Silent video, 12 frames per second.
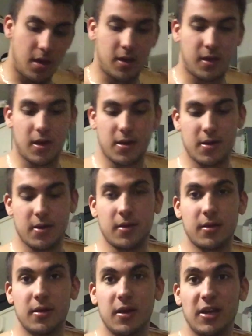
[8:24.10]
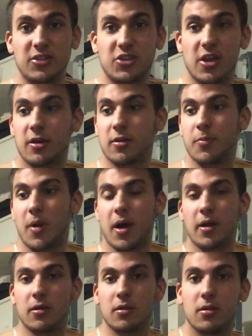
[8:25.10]
I got a, a shaker
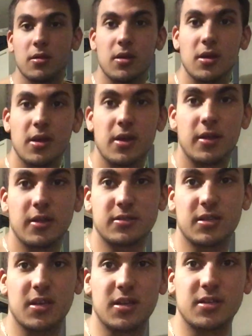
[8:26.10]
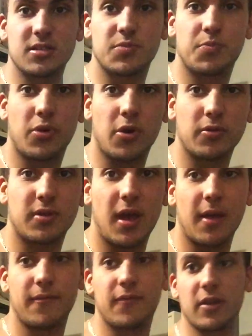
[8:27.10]
bottle, it says
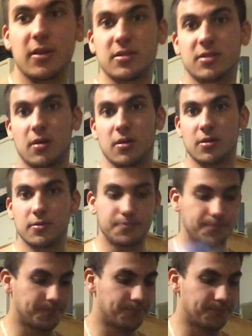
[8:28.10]
Proton Fitness on it.